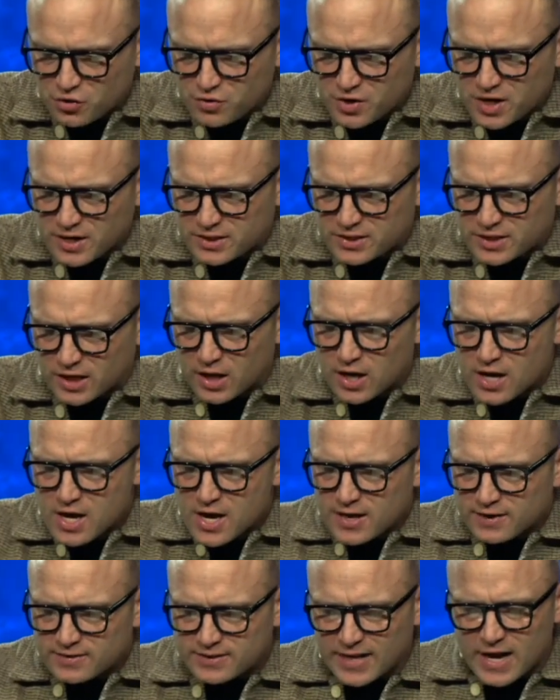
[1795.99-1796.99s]
You need to
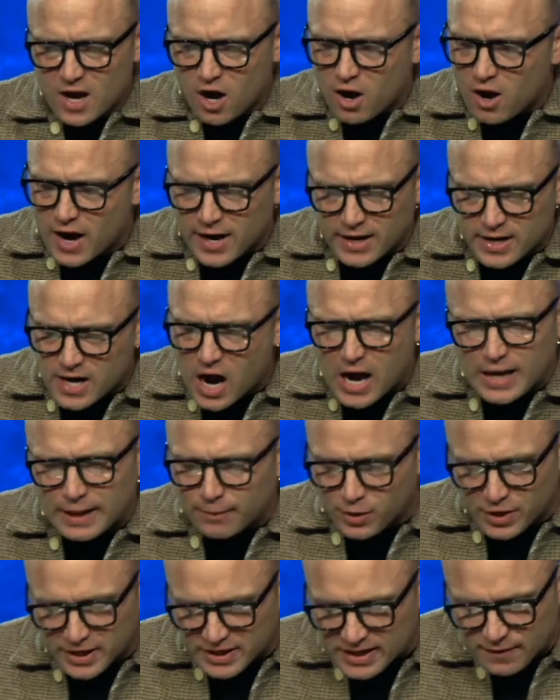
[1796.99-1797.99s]
say, all right,
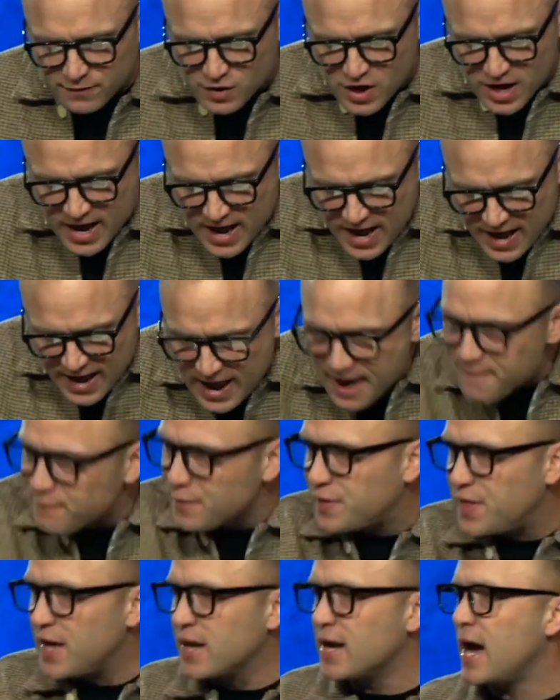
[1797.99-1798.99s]
God, I'm going to give you
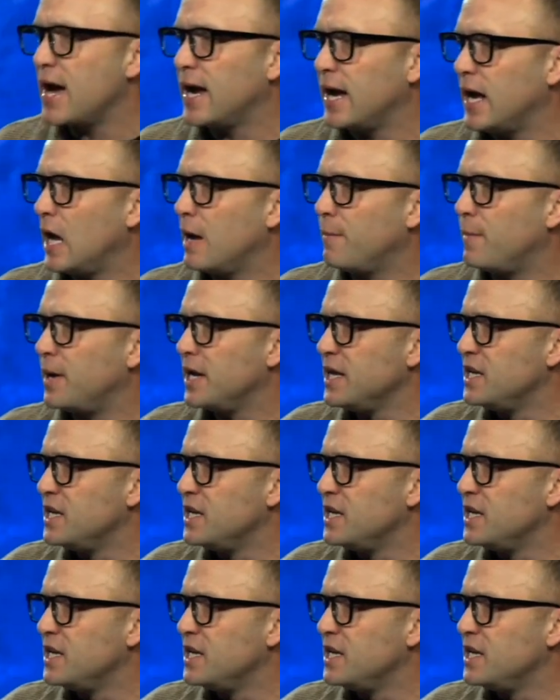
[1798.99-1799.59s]
everything I am.